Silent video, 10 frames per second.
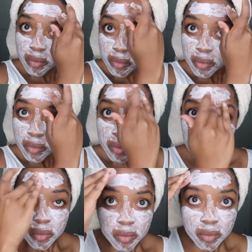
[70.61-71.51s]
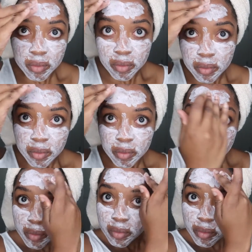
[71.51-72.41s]
this is just what we're gonna do
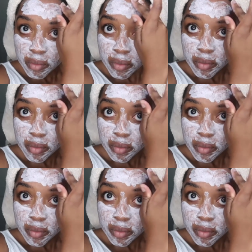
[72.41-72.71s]
right now.